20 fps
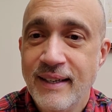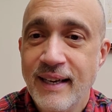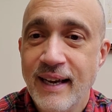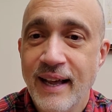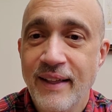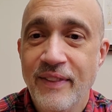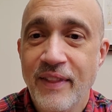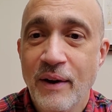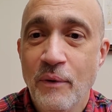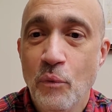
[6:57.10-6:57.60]

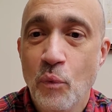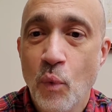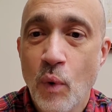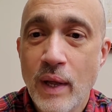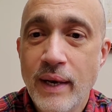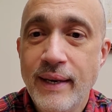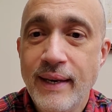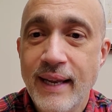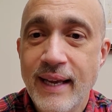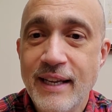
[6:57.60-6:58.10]
and that
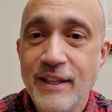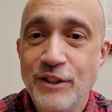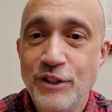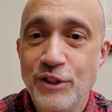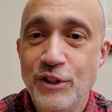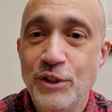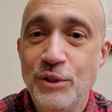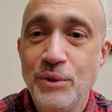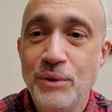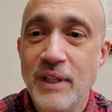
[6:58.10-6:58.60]
one day
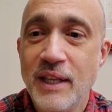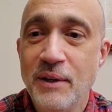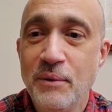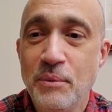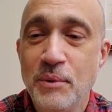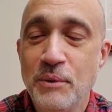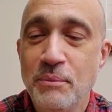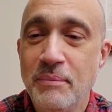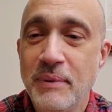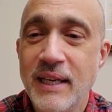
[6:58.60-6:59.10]
soon there
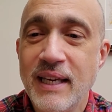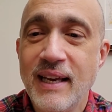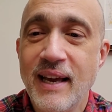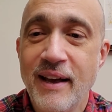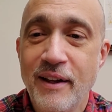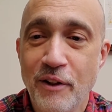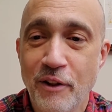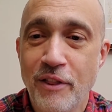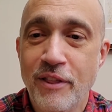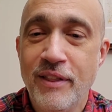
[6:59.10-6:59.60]
will be
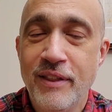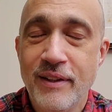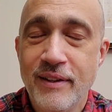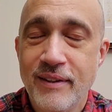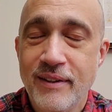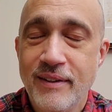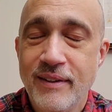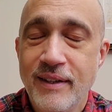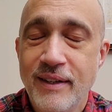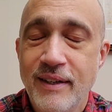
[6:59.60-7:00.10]
health,
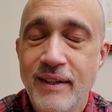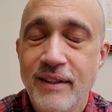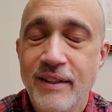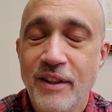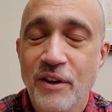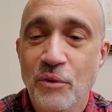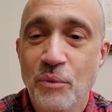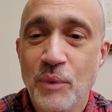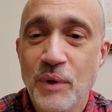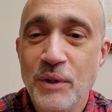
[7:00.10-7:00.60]

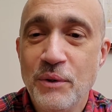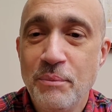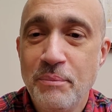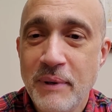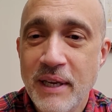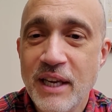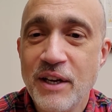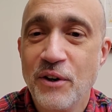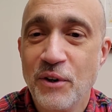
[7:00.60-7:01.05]
there will be